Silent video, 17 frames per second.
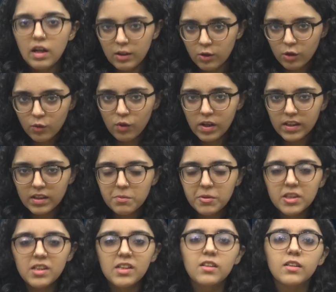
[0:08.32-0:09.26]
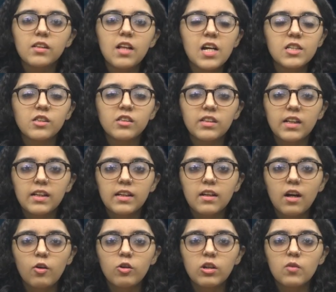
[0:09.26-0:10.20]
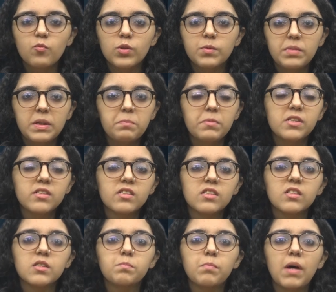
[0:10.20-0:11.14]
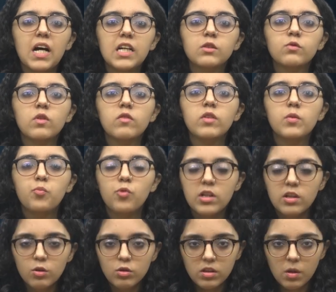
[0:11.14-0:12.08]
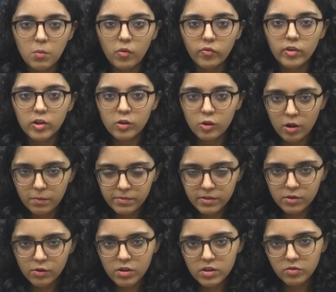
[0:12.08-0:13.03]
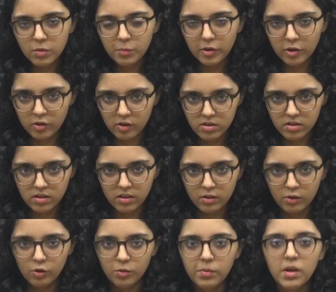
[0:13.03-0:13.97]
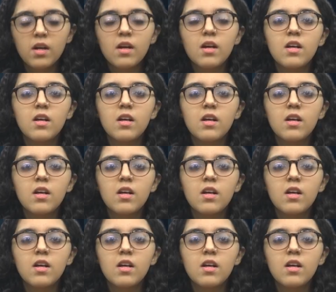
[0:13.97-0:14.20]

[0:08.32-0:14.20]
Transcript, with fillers: Hello and welcome to the International Daily Round-up with People's Dispatch, where we bring you some of the top stories from across the globe.